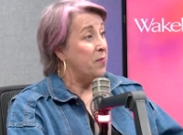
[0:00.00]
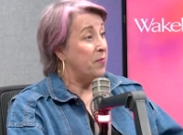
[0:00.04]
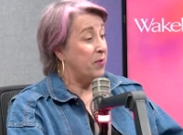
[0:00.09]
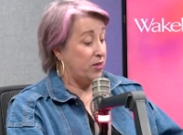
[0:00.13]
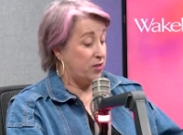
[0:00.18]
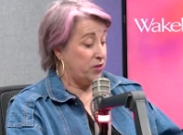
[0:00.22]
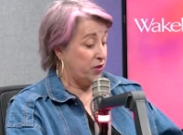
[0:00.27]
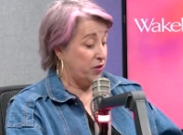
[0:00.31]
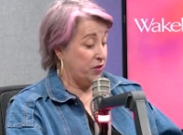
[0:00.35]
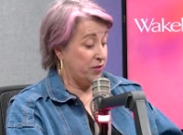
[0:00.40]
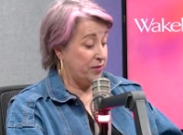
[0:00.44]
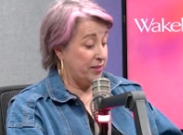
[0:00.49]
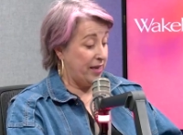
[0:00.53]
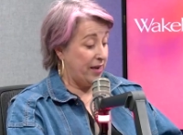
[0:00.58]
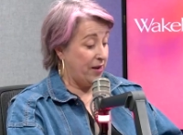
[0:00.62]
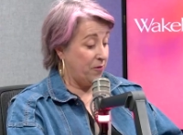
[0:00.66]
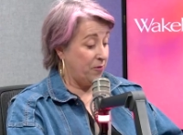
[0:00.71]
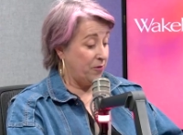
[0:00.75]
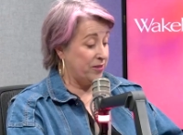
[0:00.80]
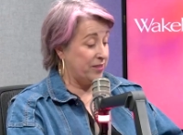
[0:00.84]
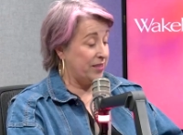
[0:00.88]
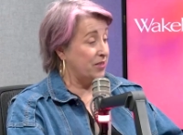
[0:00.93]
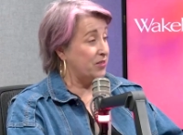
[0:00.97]
But it turns out
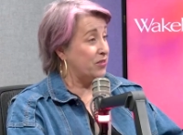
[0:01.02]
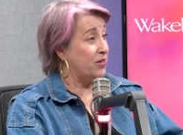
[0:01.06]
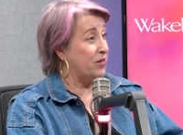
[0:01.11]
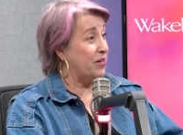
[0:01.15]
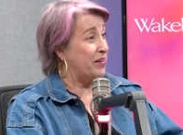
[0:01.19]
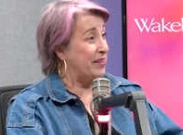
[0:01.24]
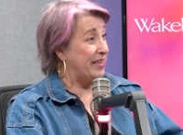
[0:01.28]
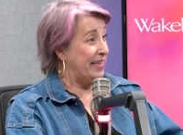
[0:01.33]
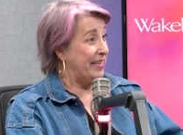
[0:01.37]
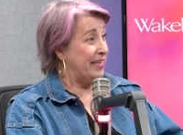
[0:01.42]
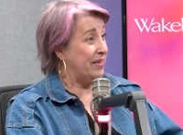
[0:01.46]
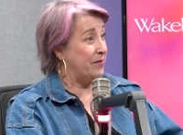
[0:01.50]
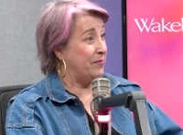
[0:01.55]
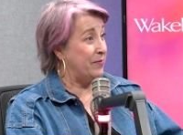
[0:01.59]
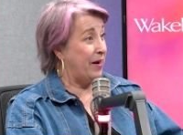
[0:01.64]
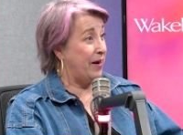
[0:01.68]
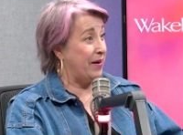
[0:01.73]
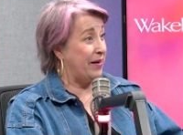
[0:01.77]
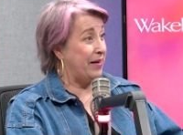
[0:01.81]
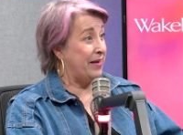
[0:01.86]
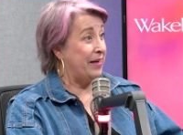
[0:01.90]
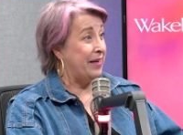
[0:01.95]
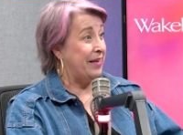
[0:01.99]
once I started thinking about
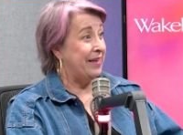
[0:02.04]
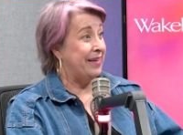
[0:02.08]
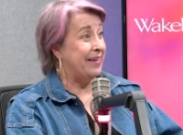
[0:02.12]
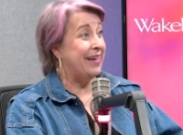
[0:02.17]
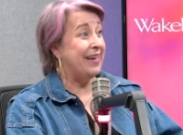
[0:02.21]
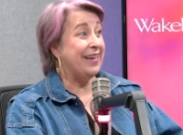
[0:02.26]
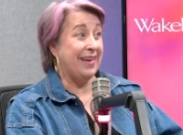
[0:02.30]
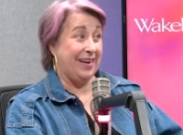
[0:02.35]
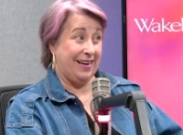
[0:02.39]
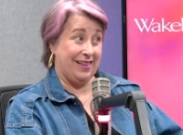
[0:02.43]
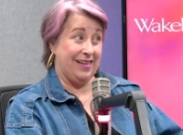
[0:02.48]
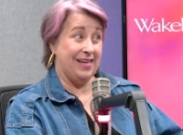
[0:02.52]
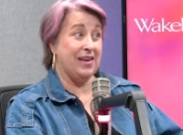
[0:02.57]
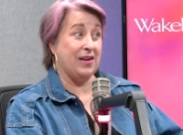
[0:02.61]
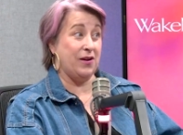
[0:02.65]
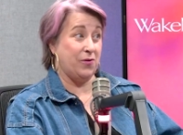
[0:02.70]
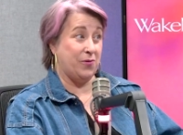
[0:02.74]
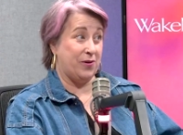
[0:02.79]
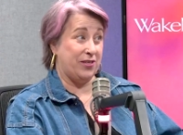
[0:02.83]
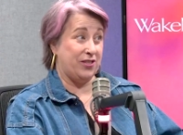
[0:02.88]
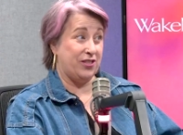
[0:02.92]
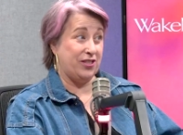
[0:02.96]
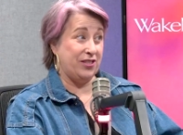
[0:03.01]
it, I got a lot of
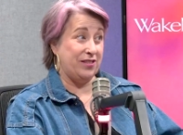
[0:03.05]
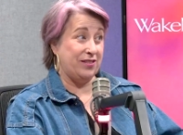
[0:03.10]
questions.